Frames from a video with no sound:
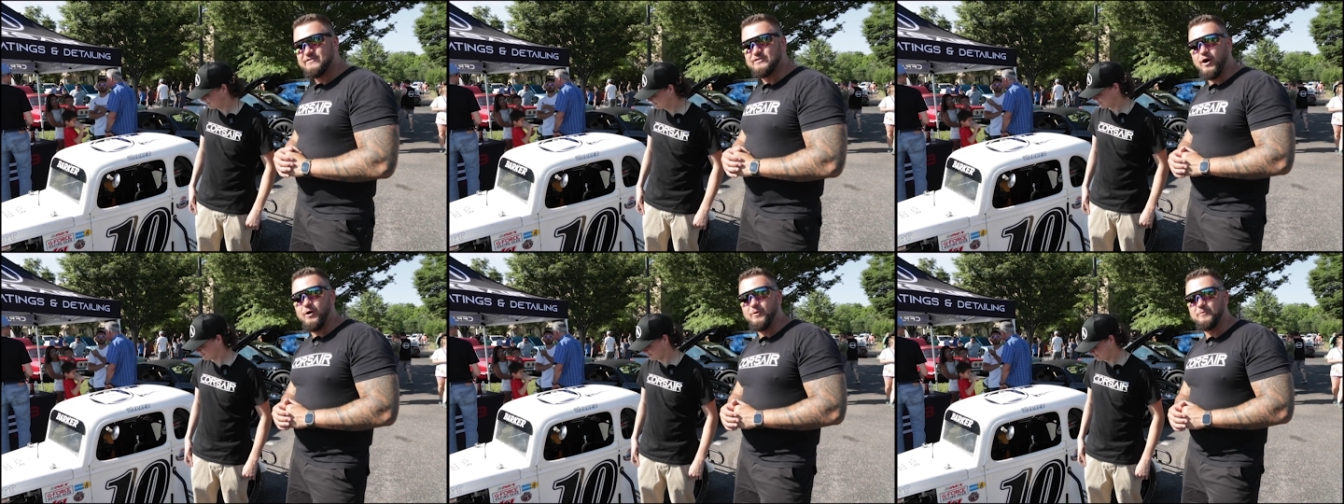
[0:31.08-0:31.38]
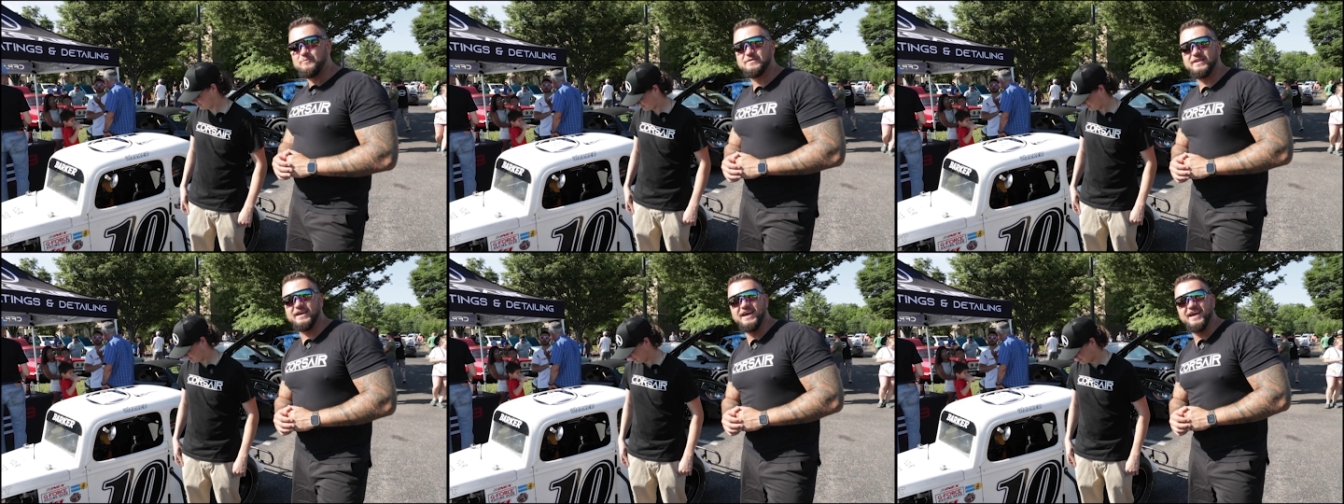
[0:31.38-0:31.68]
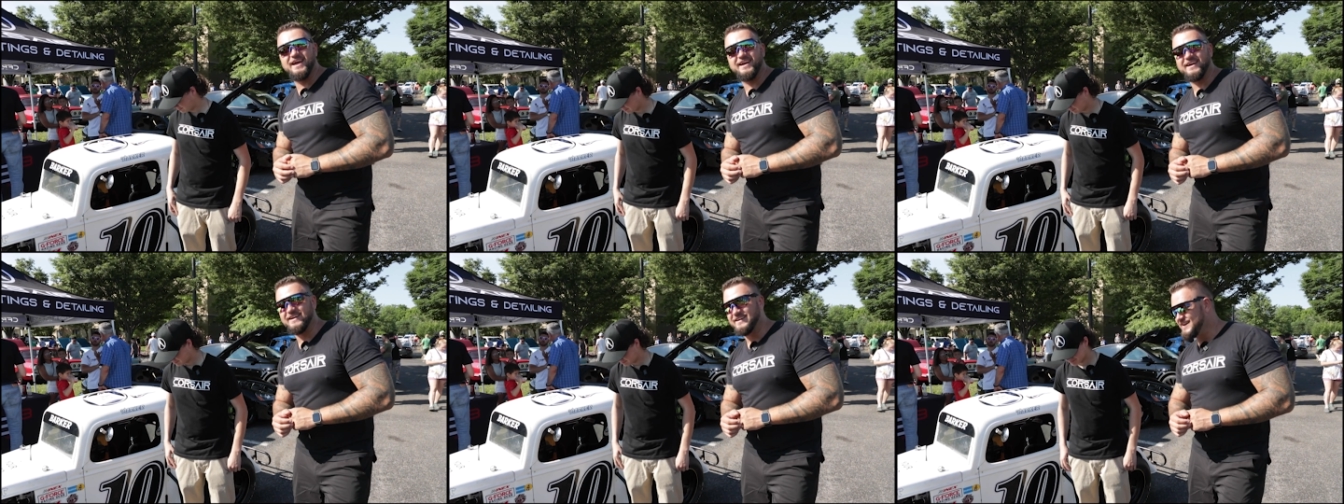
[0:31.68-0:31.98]
So
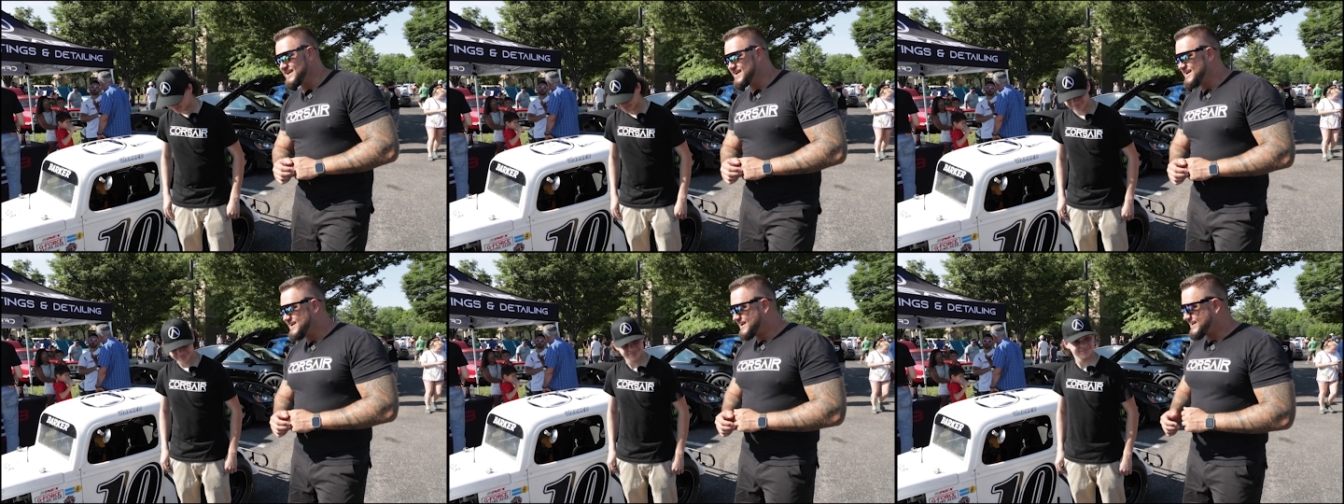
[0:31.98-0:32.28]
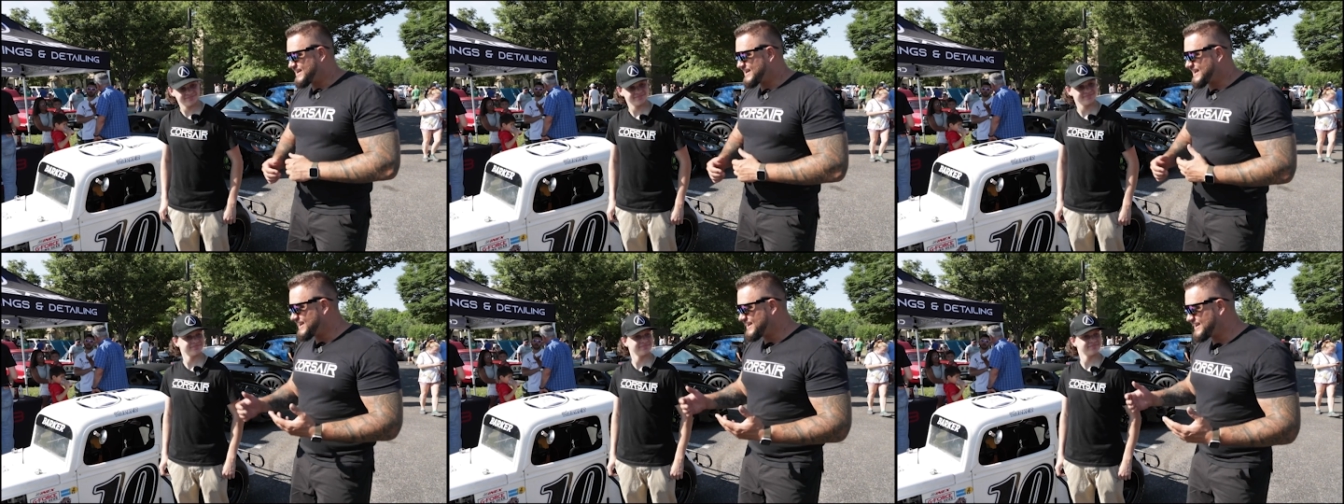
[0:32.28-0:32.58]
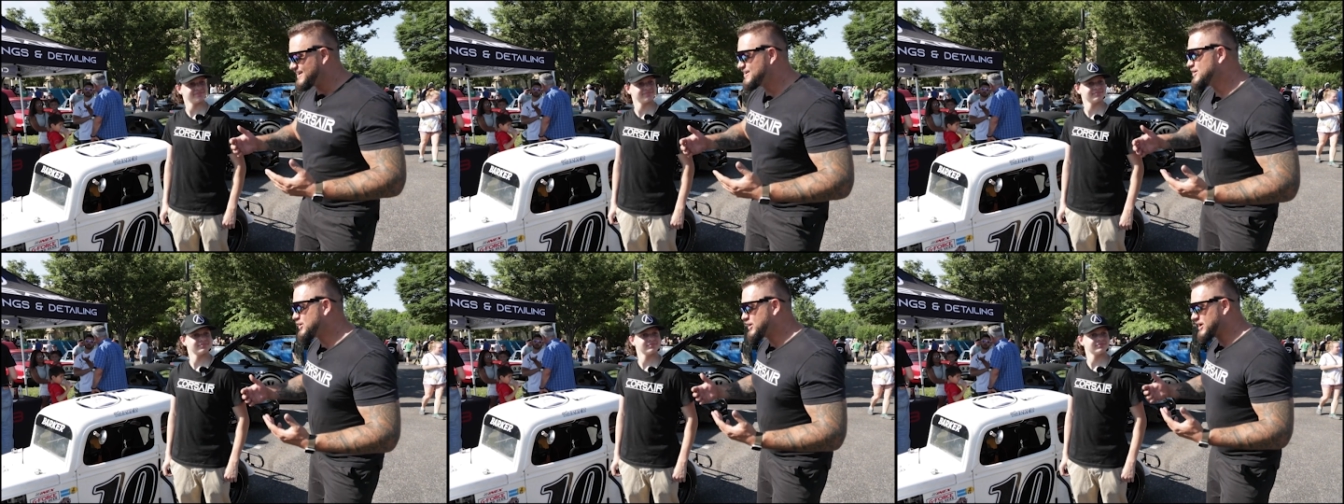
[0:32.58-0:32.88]

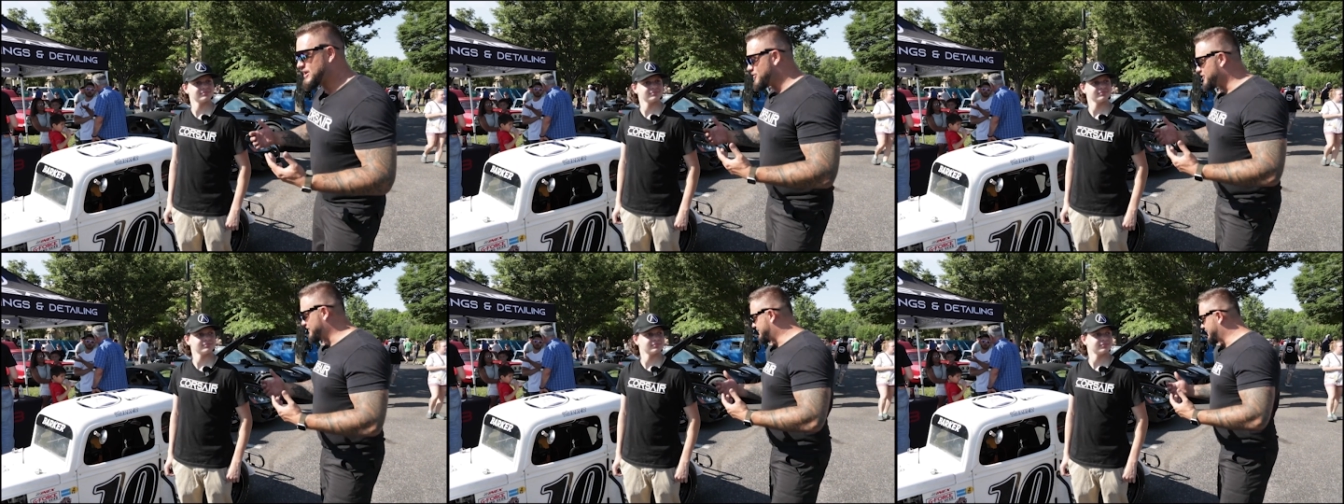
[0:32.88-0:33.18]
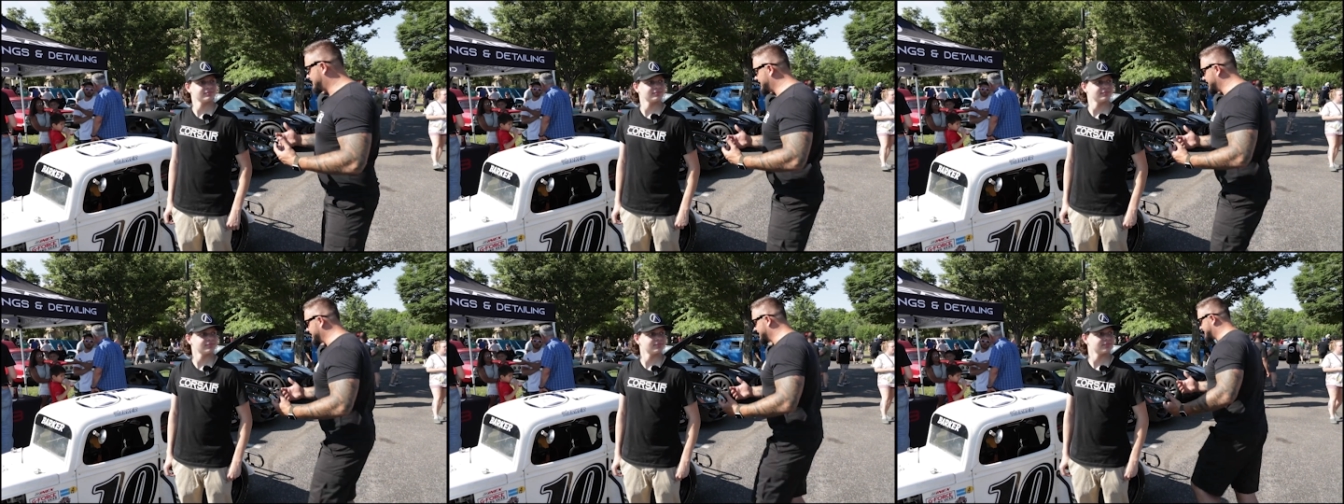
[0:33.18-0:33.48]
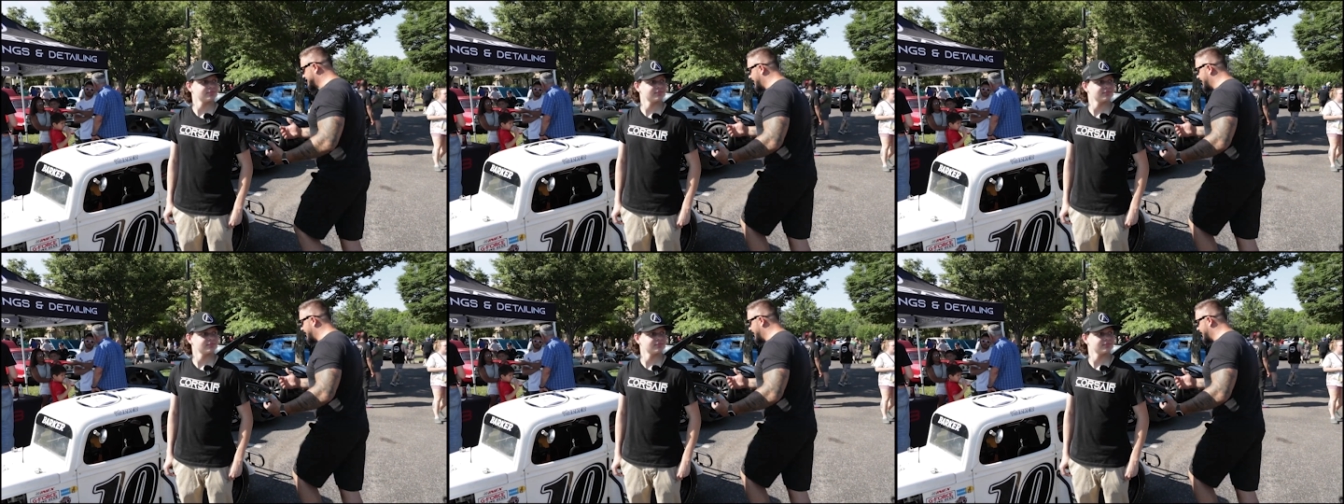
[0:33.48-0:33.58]
you can obviously see the